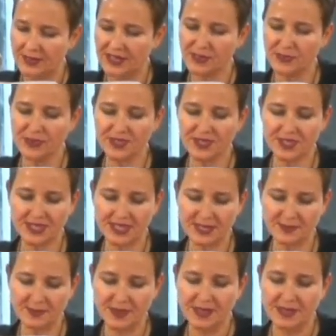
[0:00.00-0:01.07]
then it would
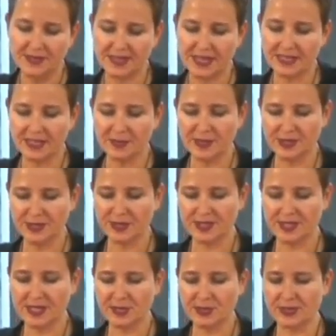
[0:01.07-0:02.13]
seem sensible to
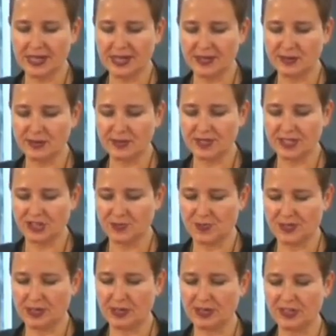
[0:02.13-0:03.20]
seek to diagnose such
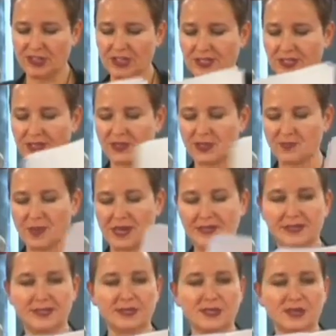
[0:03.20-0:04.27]
pathologies on the
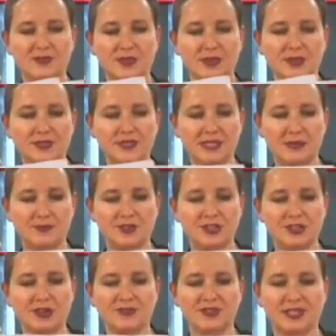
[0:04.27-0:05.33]
basis of a
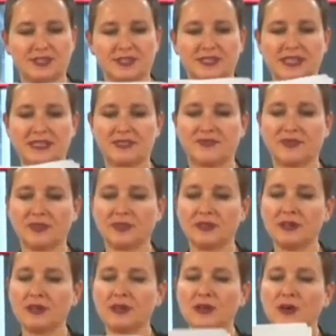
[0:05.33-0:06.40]
conception of
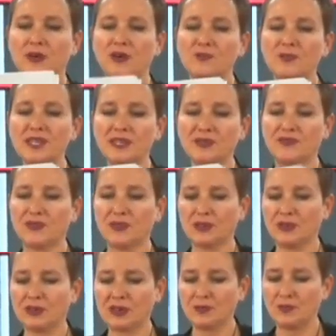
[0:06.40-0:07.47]
successful or
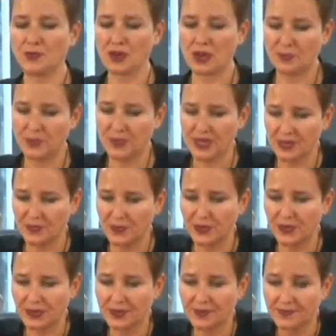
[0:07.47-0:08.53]
meaningful or appropriate
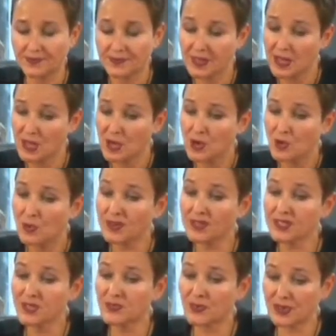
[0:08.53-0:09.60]
work. What
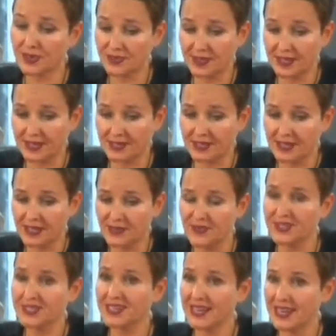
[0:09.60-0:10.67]
is work then if
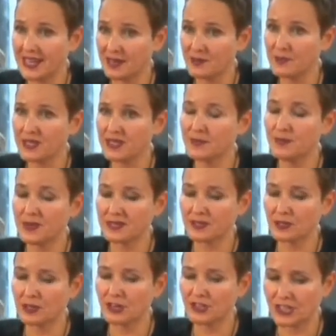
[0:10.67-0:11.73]
it can be
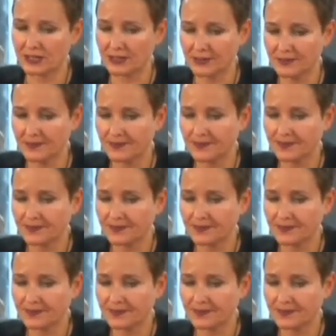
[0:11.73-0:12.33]
pathological?